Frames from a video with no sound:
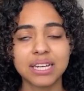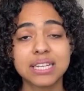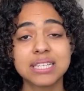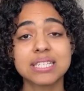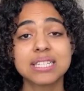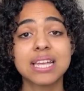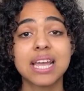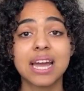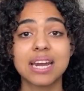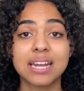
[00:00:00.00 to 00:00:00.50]
is
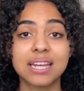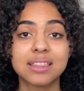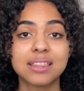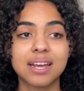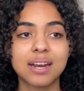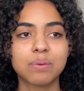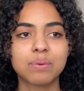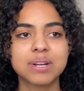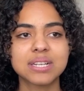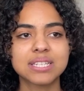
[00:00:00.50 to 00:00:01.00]
getting
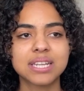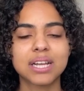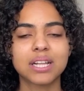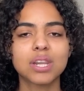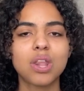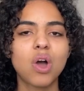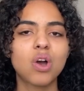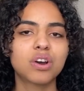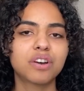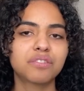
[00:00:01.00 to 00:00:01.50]
there where it's like
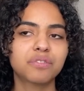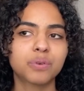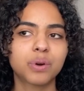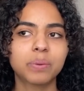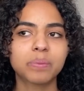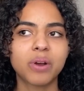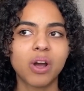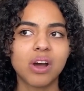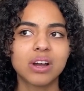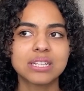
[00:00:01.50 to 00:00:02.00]
longer form
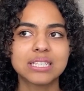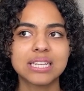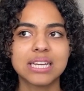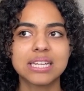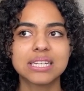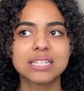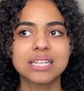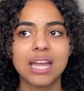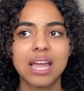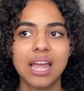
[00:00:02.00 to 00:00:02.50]

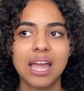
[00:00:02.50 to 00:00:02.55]
content